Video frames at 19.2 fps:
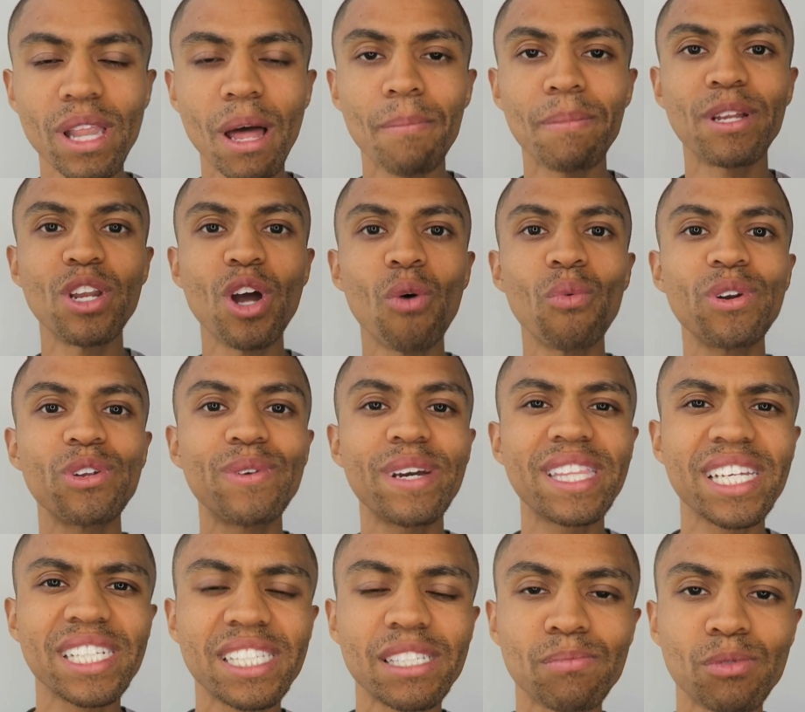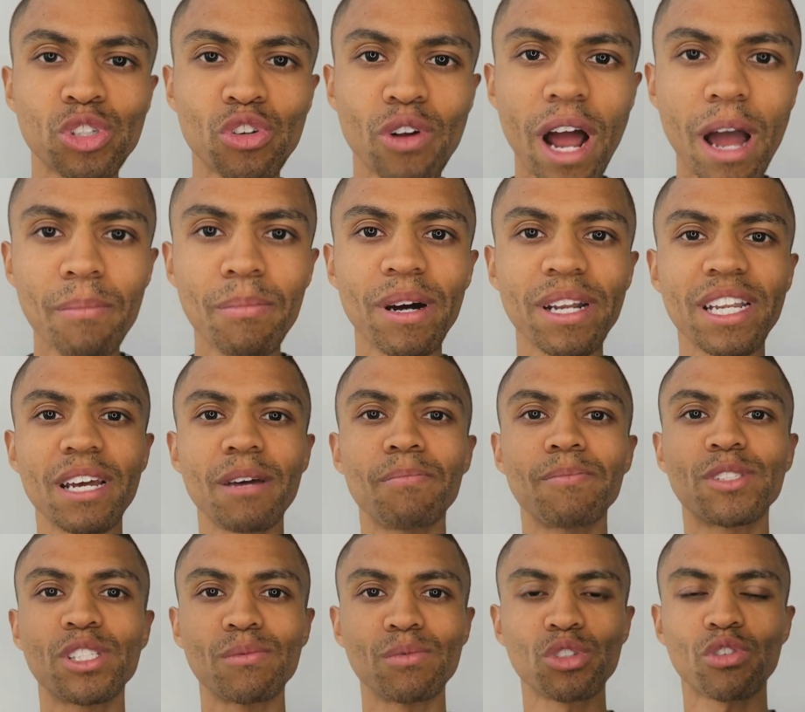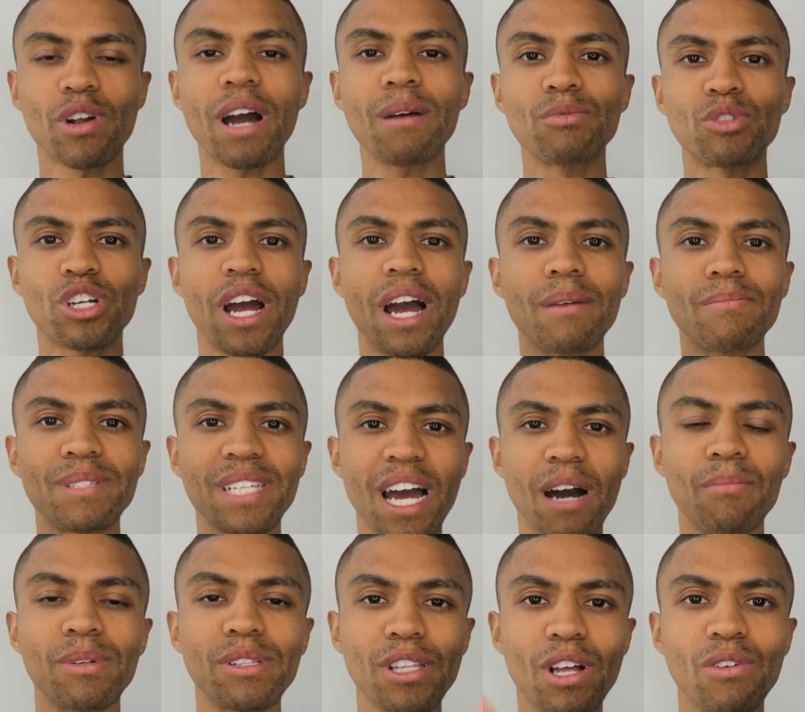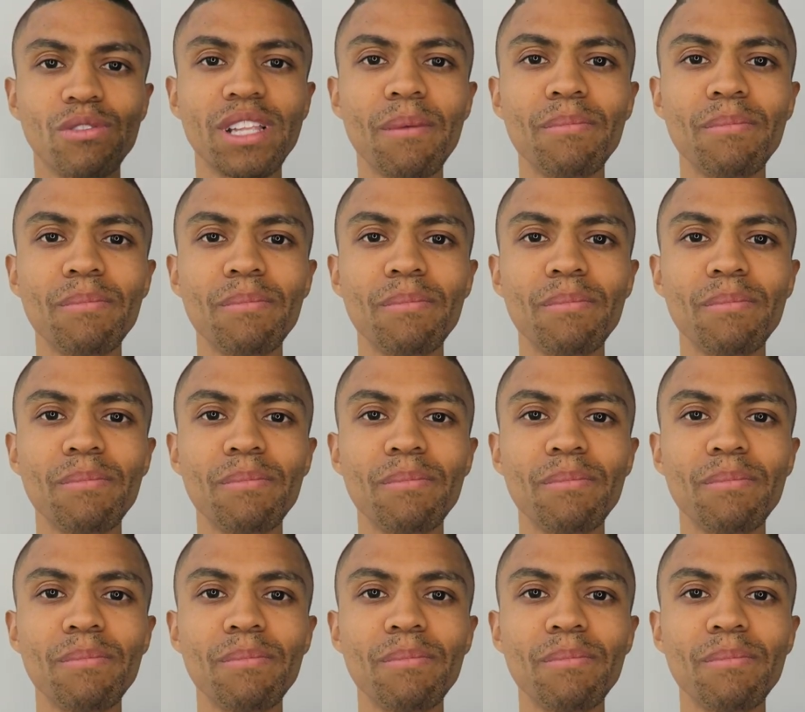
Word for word: Let me know when you hit the subscribe button. Hit subscribe tribe down below.